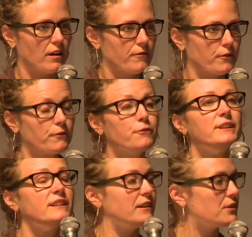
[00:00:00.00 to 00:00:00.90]
for
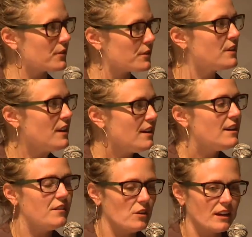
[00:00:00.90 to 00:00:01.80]
freelancers
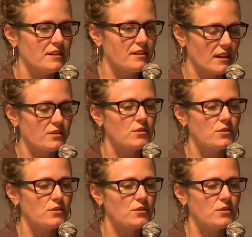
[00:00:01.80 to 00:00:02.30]
in the United States.